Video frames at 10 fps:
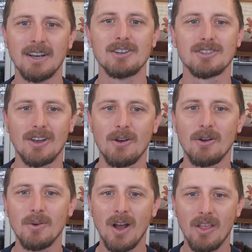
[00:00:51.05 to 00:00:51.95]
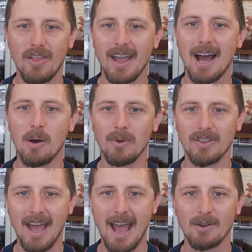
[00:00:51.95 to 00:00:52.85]
So they are
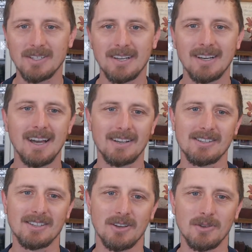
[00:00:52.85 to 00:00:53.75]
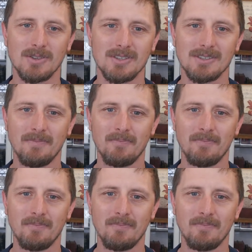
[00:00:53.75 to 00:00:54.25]
without excuse.